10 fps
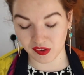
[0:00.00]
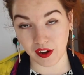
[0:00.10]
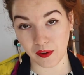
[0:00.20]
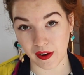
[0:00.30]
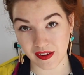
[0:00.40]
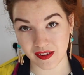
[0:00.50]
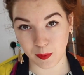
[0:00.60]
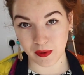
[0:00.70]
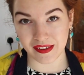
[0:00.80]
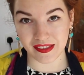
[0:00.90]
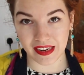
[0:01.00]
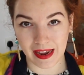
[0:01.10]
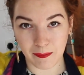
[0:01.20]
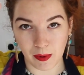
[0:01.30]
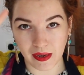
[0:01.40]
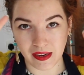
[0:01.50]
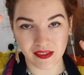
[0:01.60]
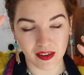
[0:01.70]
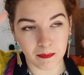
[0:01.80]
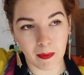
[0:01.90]
So I just wanted to let my
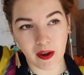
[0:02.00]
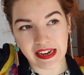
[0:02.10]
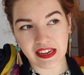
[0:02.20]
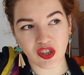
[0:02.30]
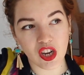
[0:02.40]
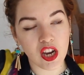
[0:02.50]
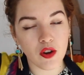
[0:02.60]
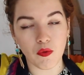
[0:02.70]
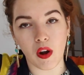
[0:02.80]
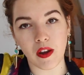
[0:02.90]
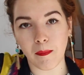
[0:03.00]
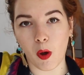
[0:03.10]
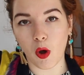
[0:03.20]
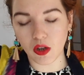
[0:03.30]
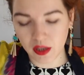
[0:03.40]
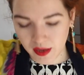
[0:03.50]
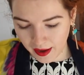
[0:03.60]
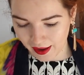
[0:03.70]
sort of mind run amok,